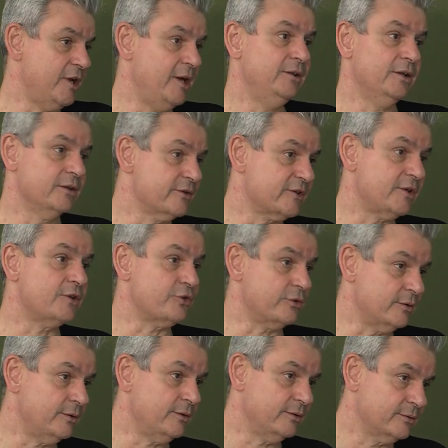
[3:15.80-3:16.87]
Eitan
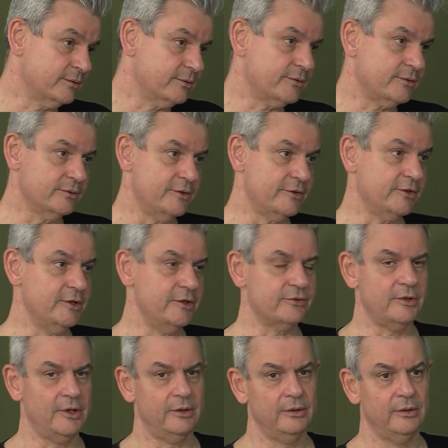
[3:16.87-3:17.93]
Suchard. So he's an
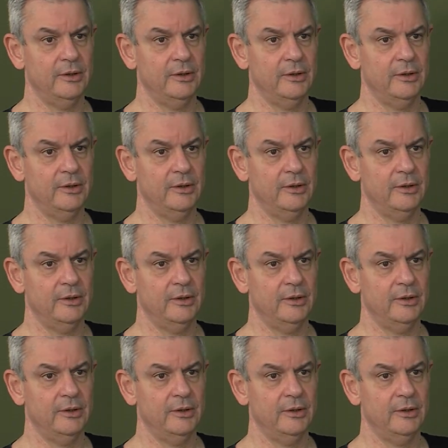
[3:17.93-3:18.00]
Israeli.